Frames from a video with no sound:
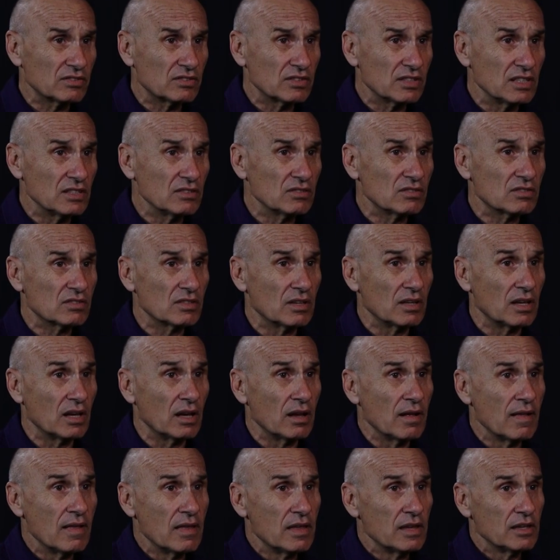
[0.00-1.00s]
since
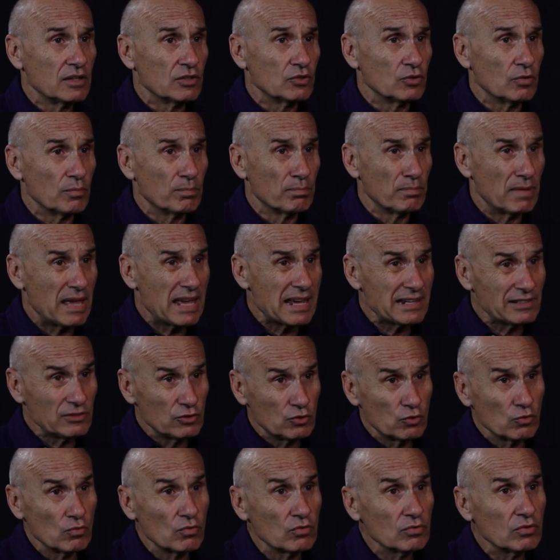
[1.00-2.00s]

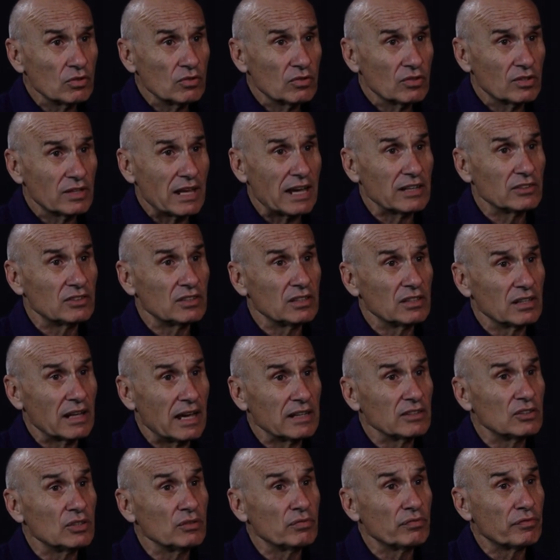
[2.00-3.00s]
May-June
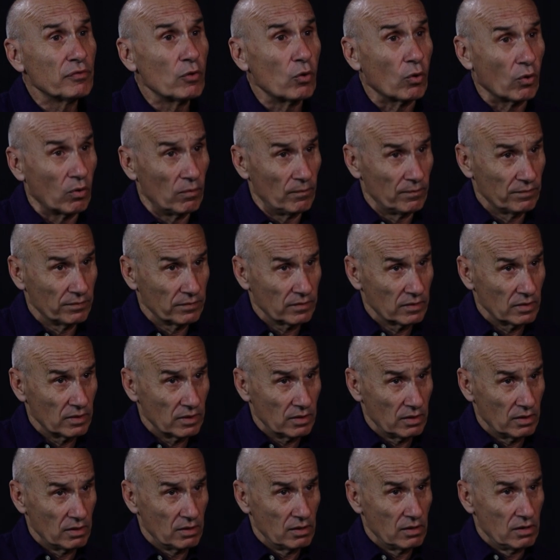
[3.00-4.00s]
1994.
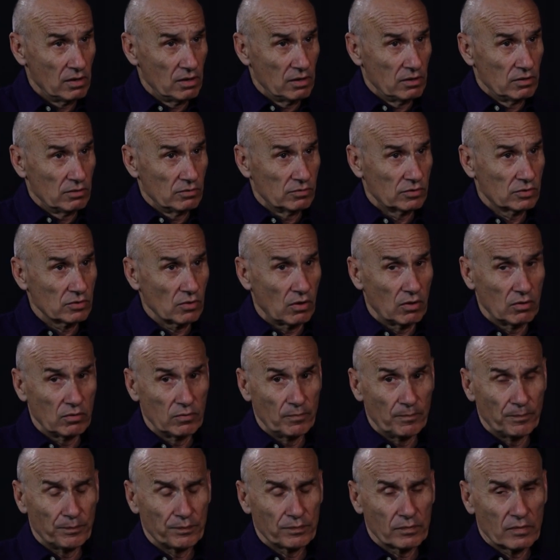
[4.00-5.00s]

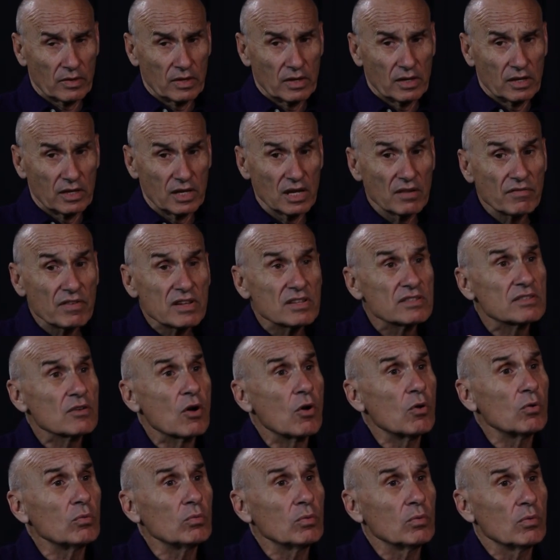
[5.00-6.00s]
So even
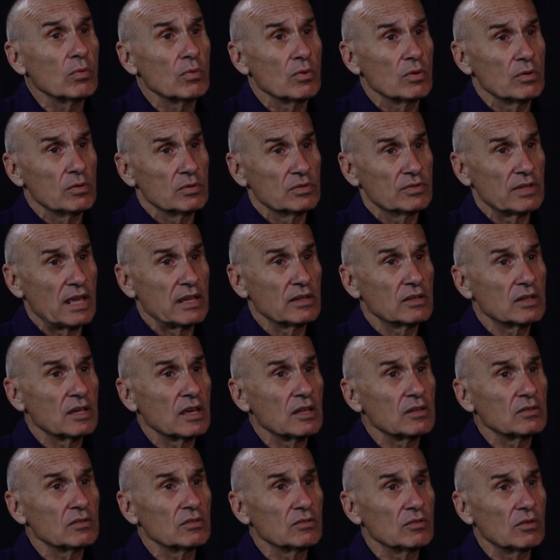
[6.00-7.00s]
though they
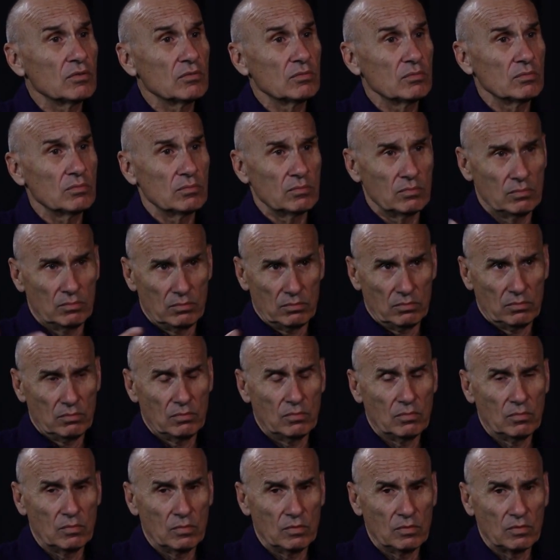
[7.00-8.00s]
can
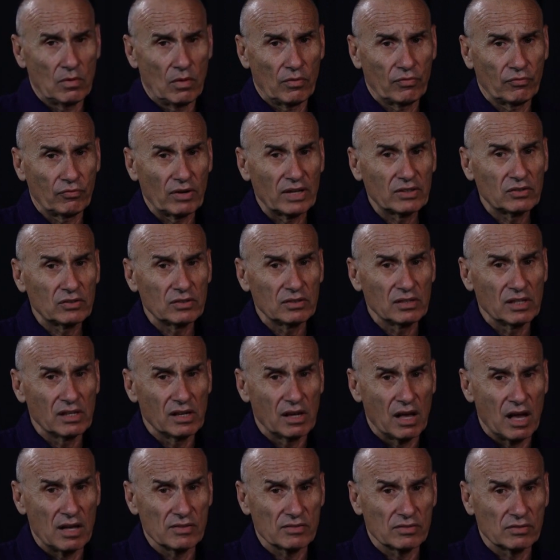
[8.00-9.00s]
threaten
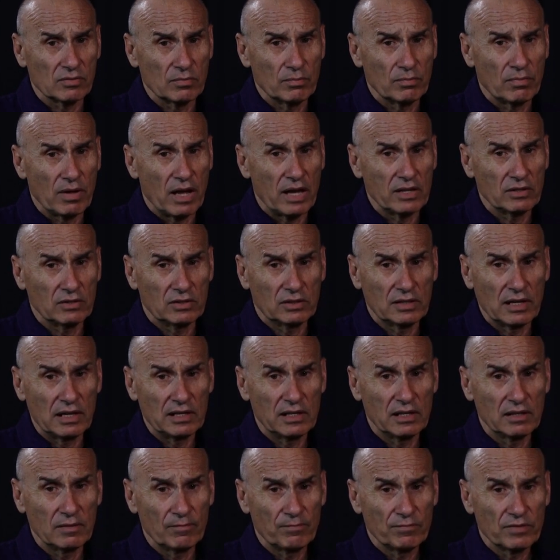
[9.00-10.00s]
us by
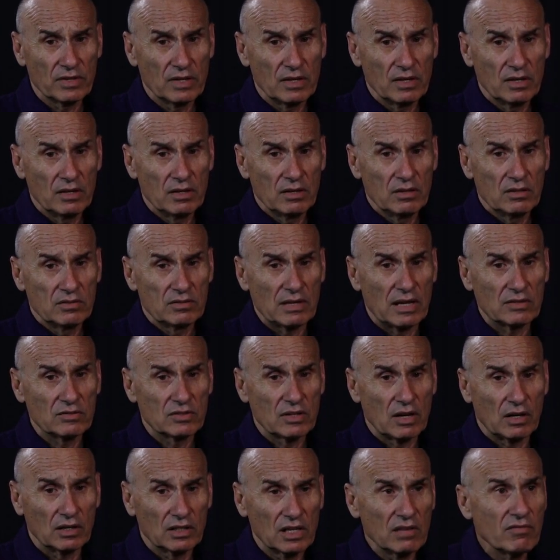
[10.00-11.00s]
telling that
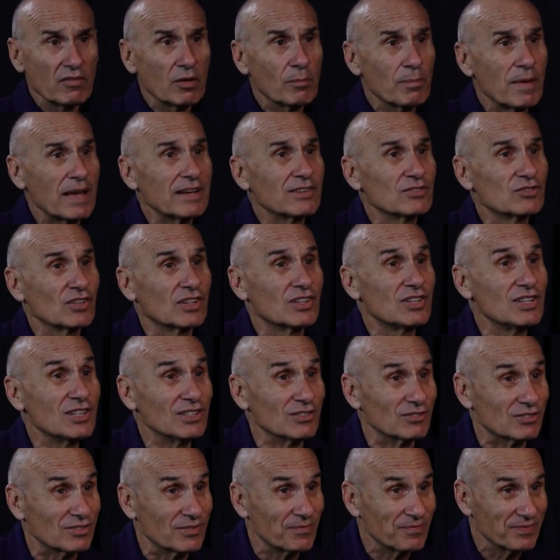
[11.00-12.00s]
they are giving back the
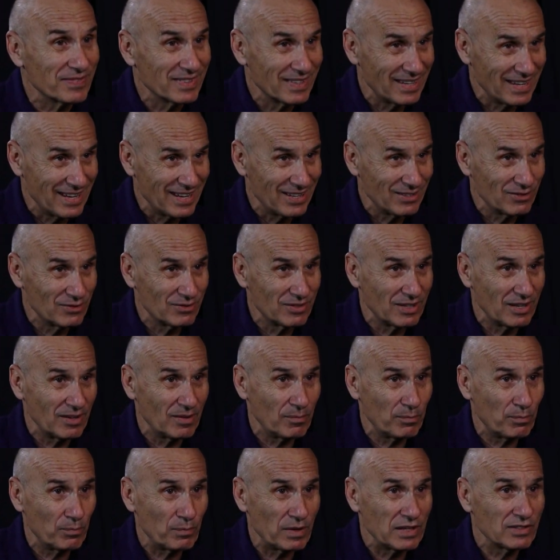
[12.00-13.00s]
keys and
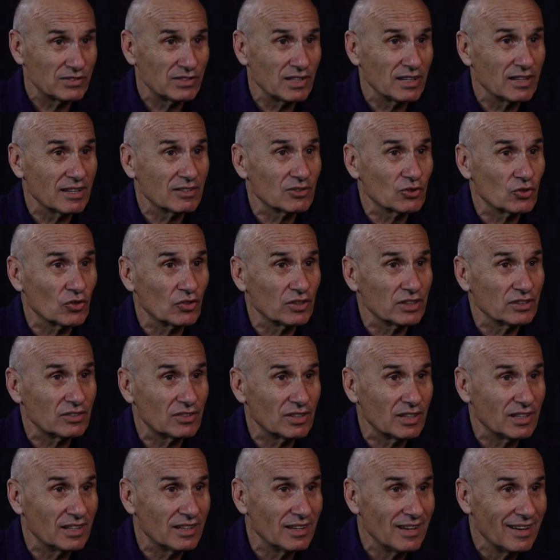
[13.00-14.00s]
the Palestinian
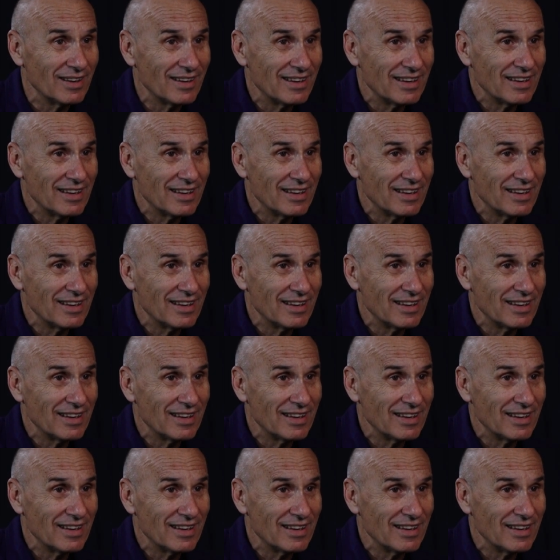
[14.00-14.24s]
Authority